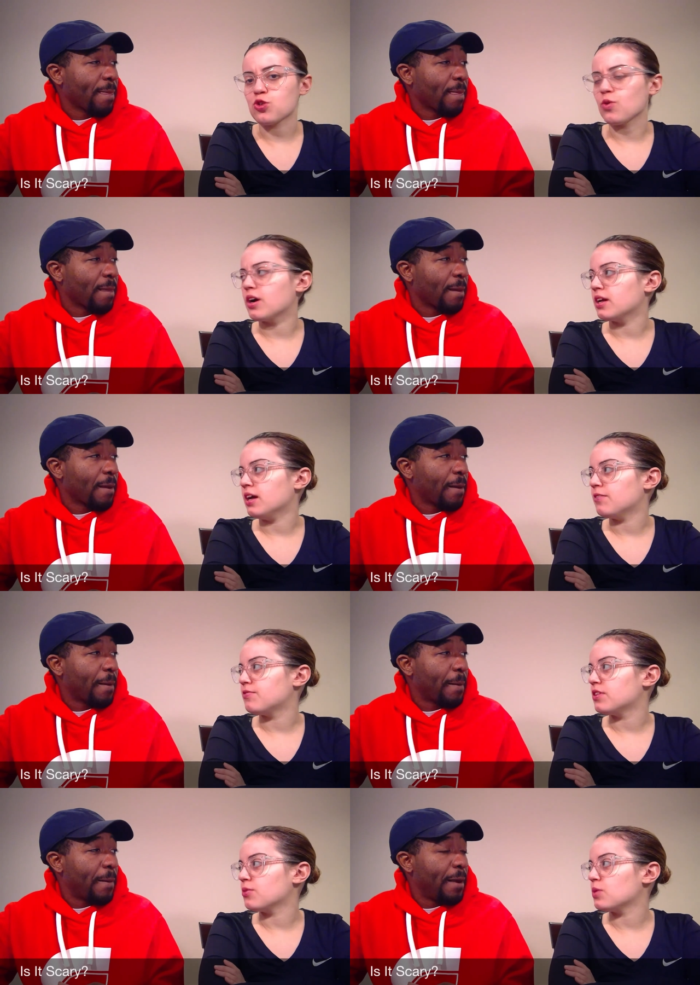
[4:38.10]
Speaker 1: strong enough.
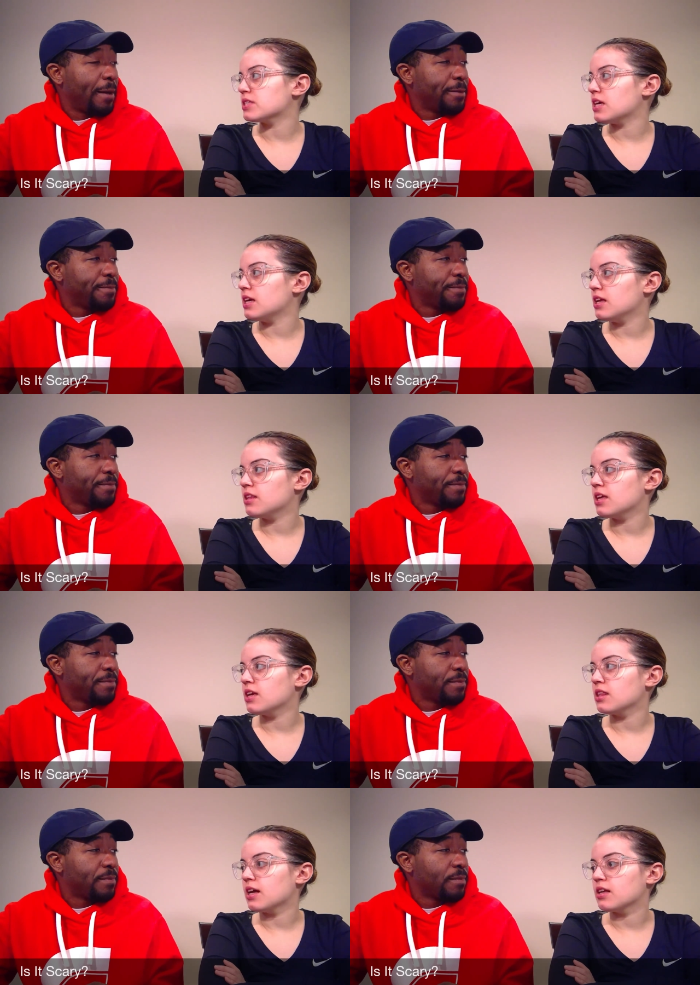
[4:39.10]
There yeah. wasn't
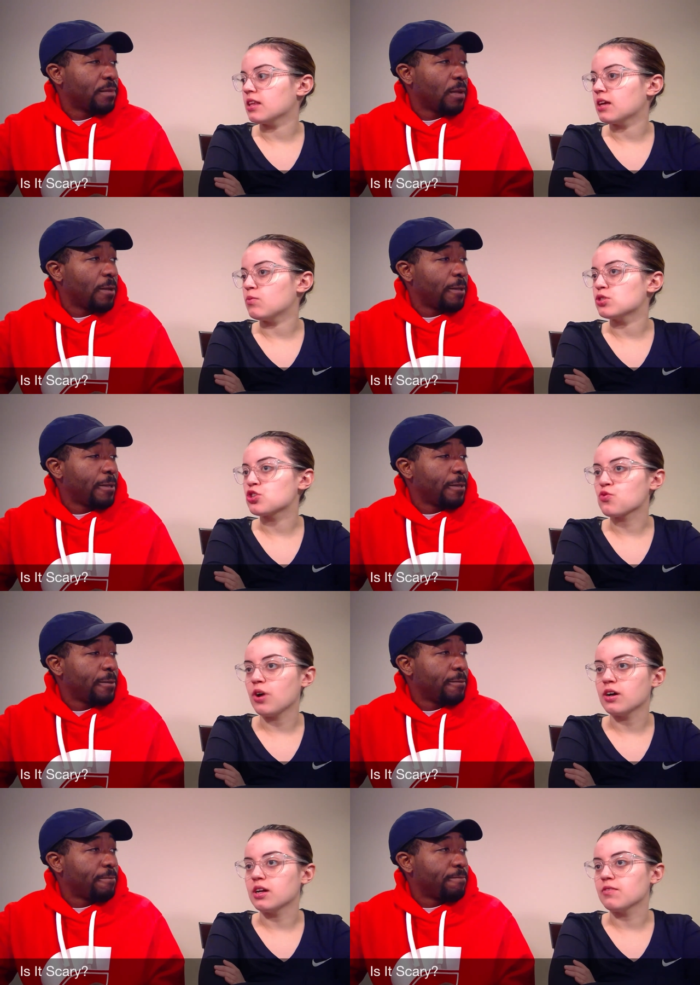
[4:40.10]
anything that like was
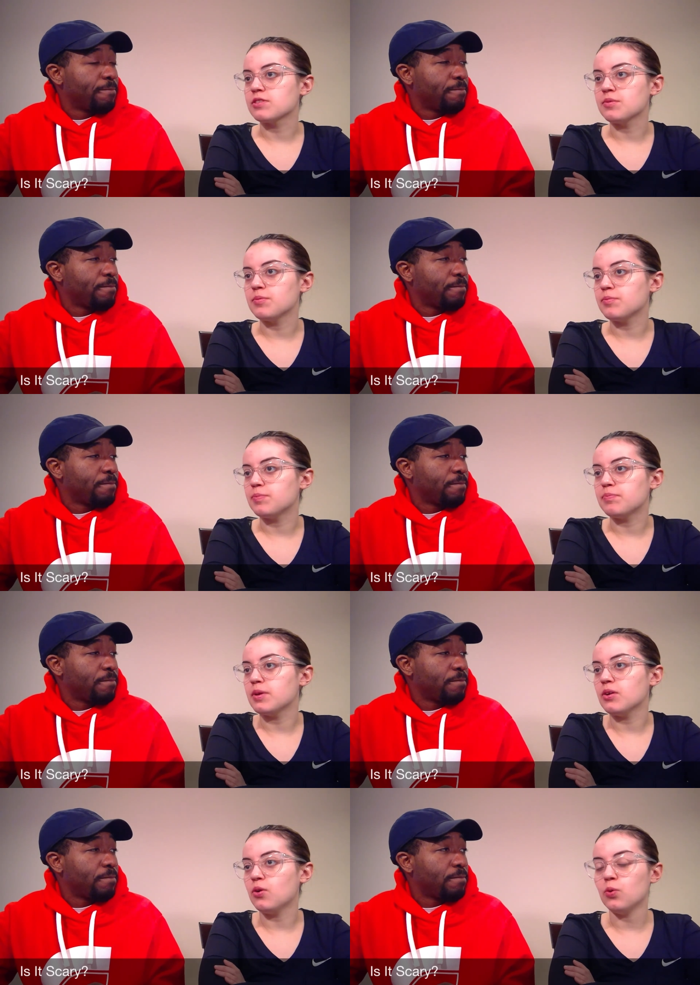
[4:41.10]
strong enough to
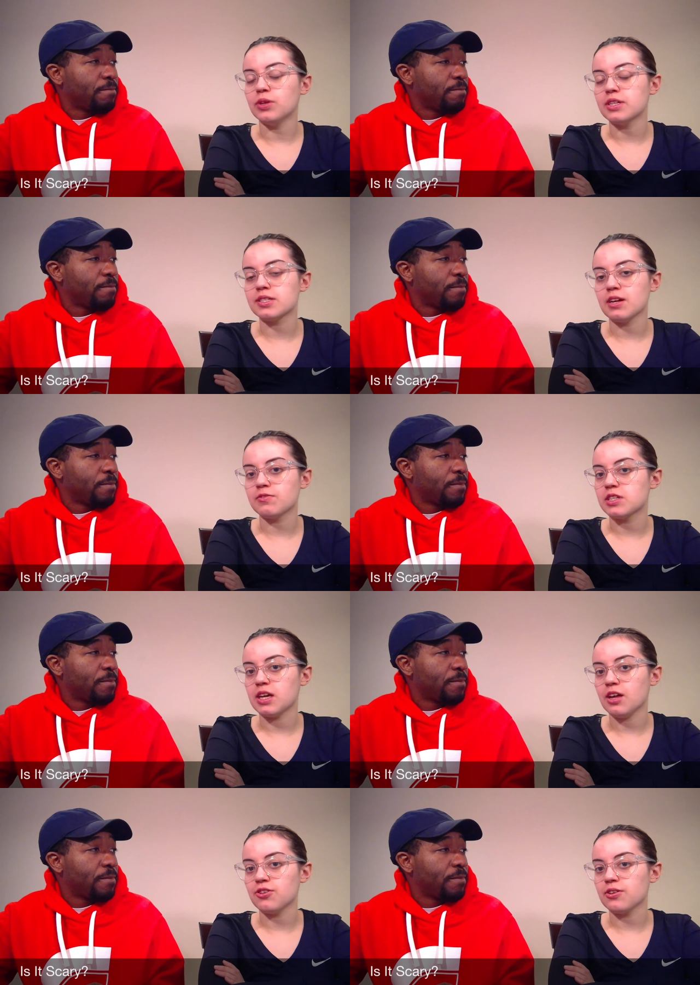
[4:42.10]
hold itself
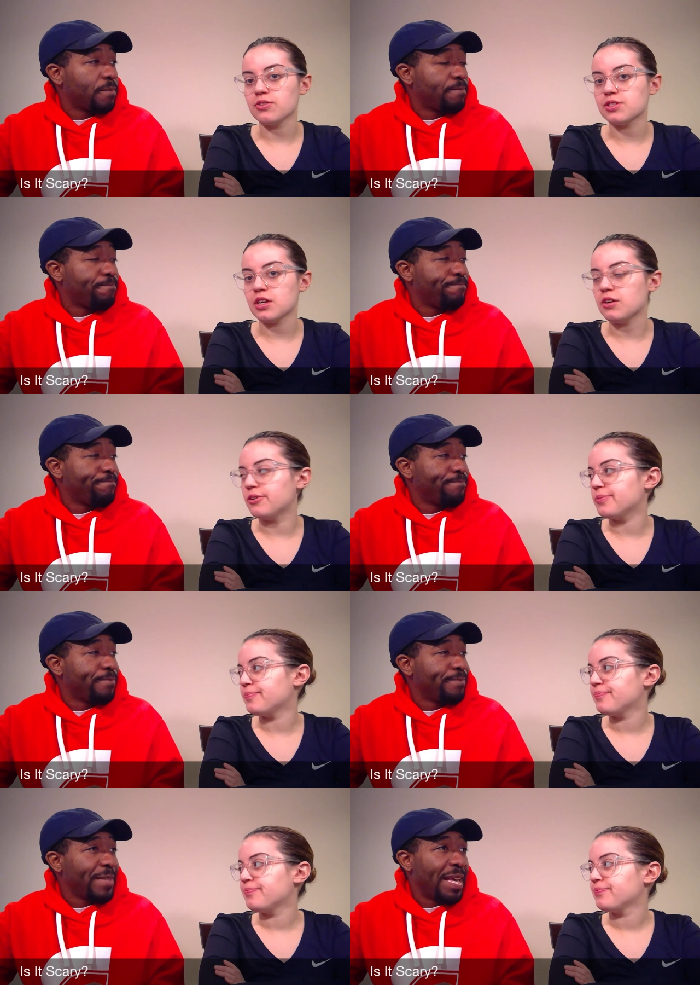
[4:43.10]
together. So. Mm.
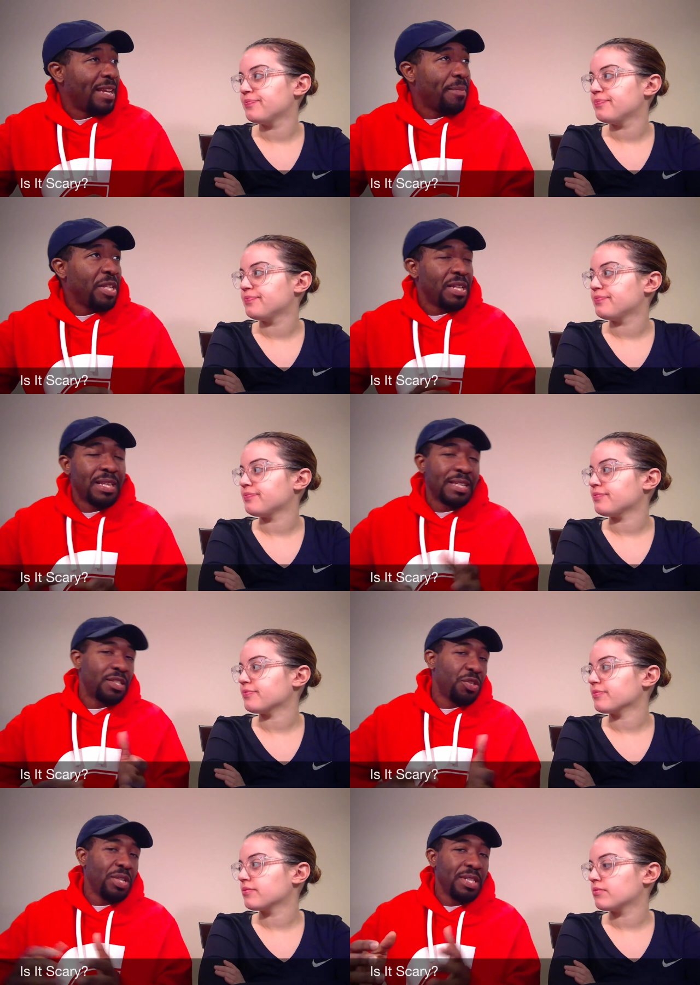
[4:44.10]
Speaker 2: Yeah, and I mean, and like I
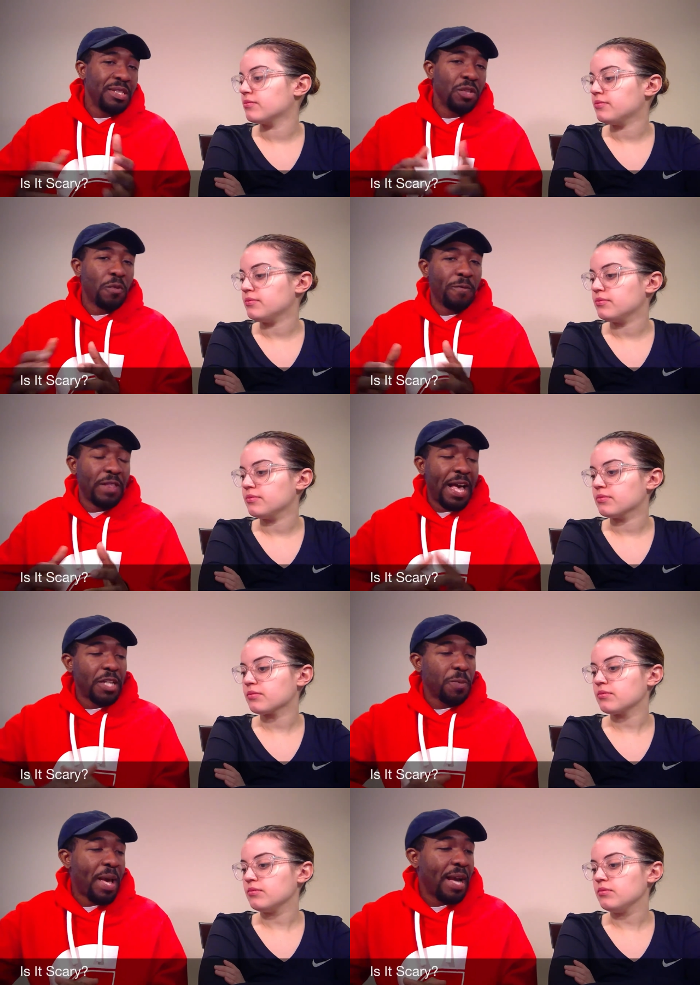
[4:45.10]
said, you get these little
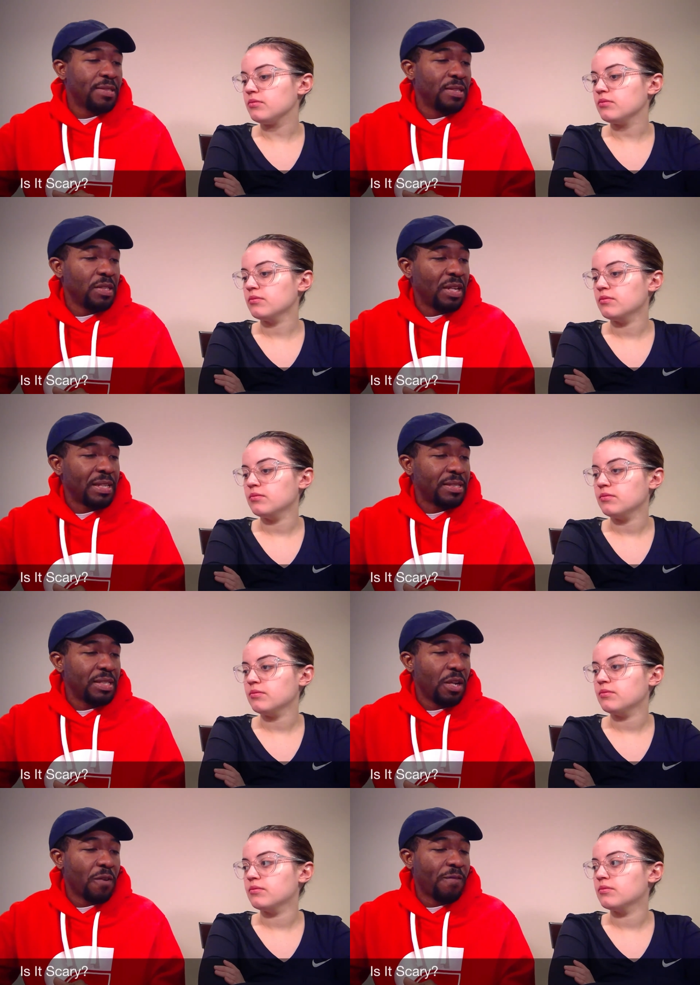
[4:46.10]
flashbacks and, and
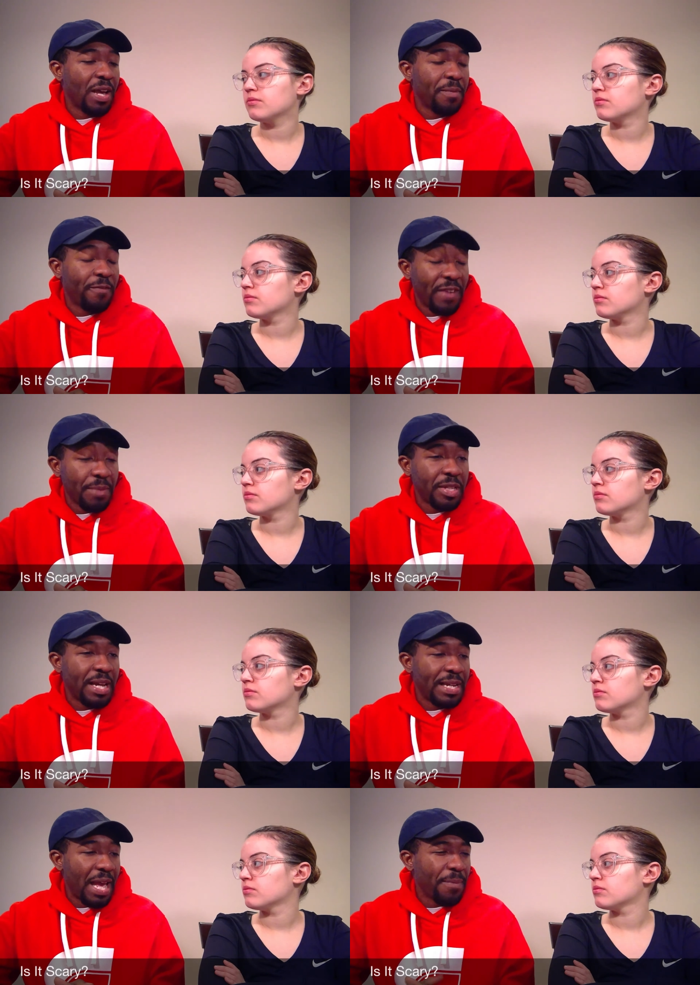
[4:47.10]
see her family
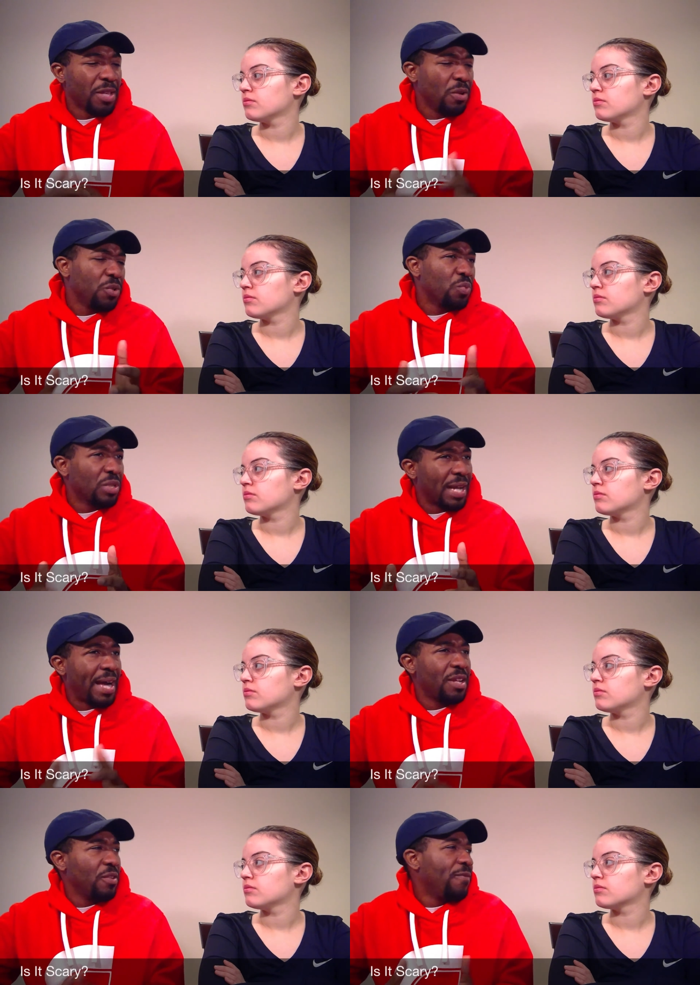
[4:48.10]
dynamic, and those were
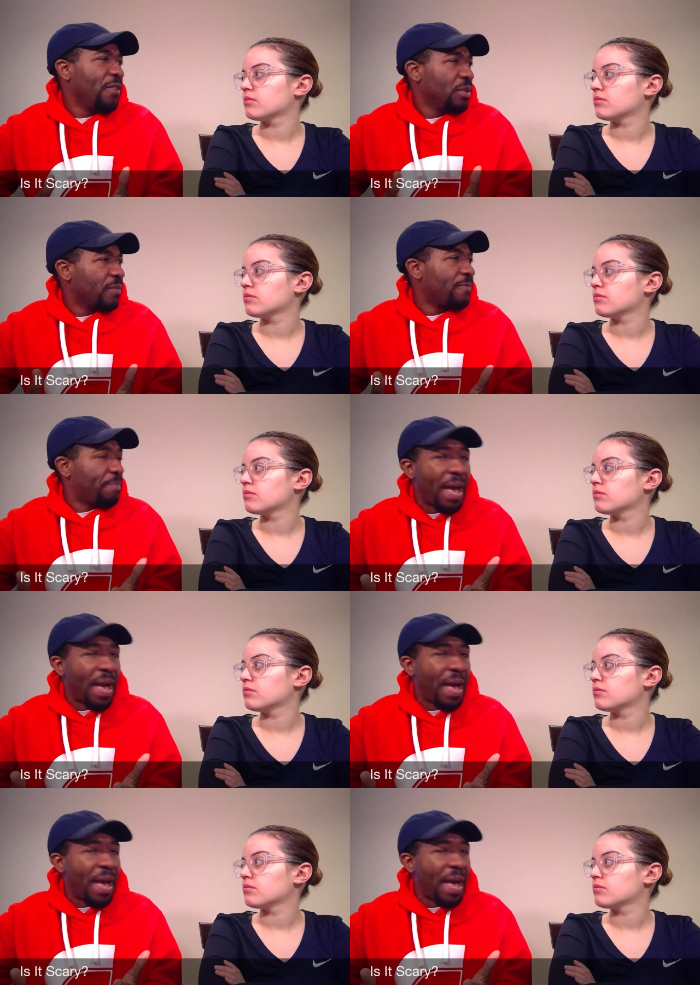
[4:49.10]
kind of you felt